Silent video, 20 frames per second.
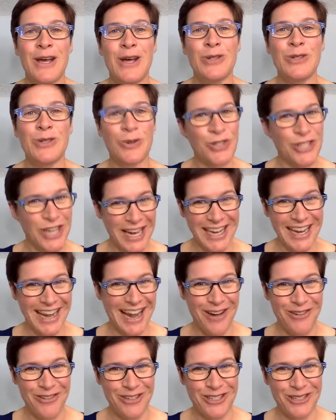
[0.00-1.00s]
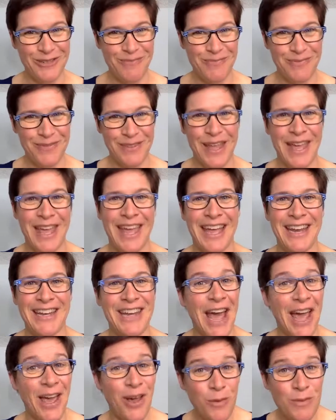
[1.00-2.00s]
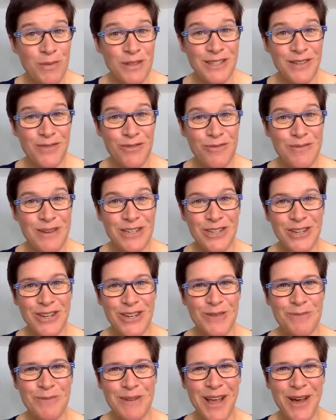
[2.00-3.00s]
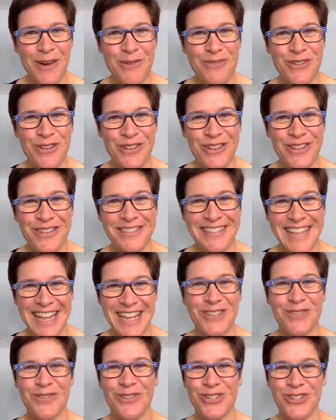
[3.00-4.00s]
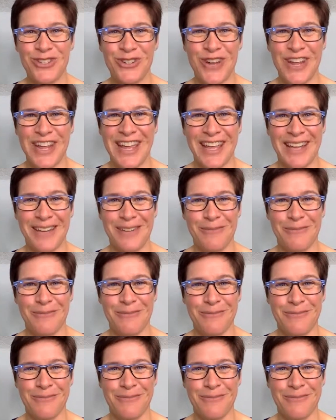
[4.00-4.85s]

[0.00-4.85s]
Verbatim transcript: So check it out. And I hope this information has been helpful. Thanks for tuning in.